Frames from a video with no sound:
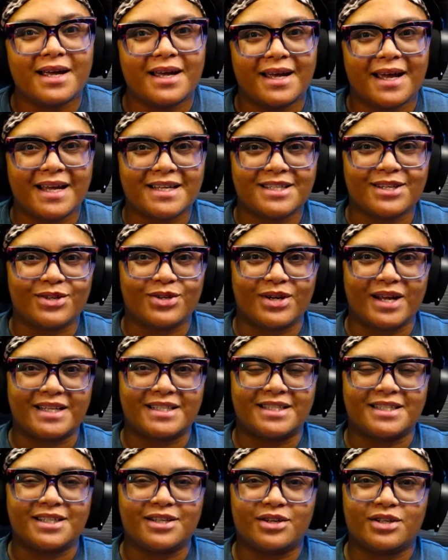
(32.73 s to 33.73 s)
and select the next
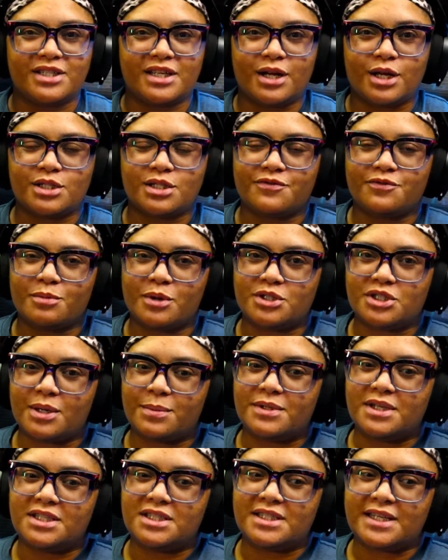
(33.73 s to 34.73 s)
series. And also have a merch shop,
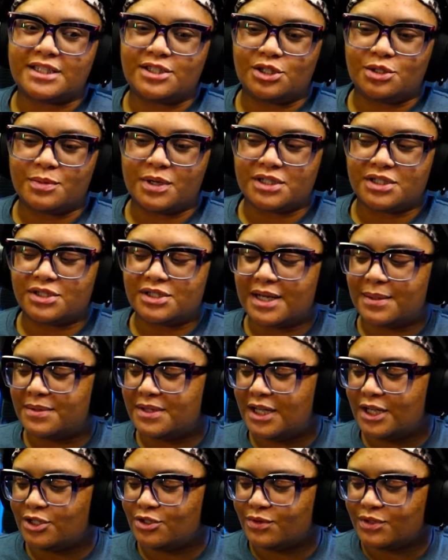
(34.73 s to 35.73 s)
teaches tattoo mugs, all type of
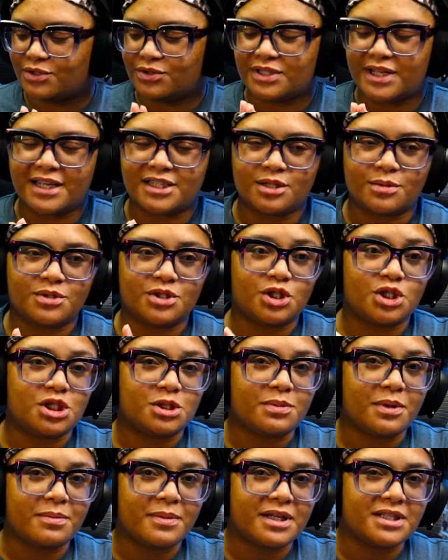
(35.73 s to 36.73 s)
things, from design zone. So you
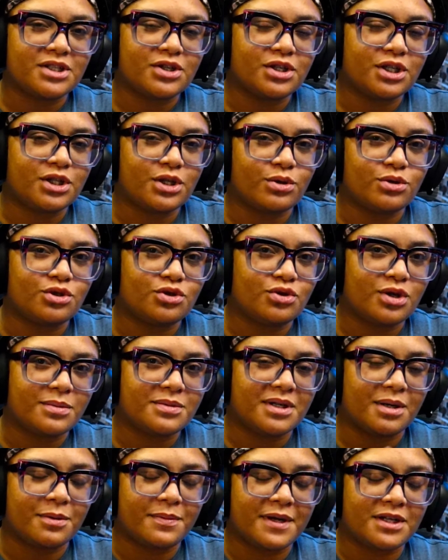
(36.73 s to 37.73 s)
support monetarily those who are
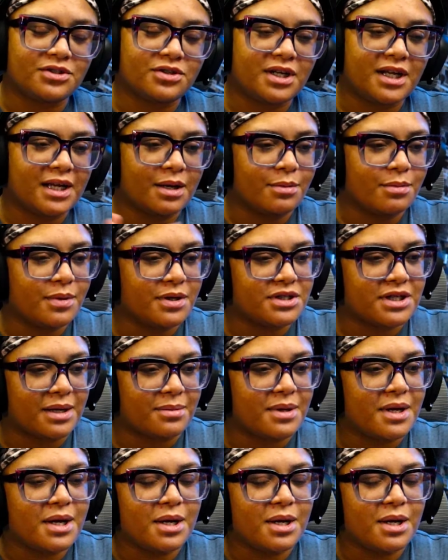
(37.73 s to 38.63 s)
watching on my Patreon and got my merch shop.